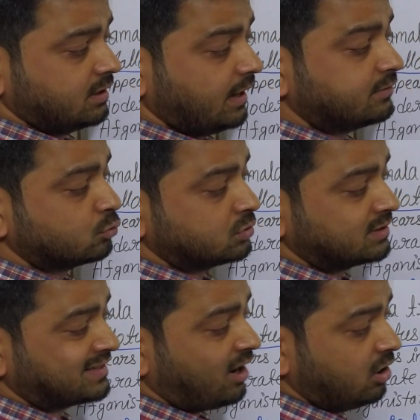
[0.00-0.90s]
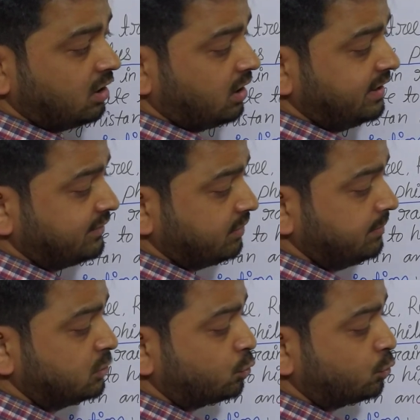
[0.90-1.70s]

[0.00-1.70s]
right? So the tall, it will be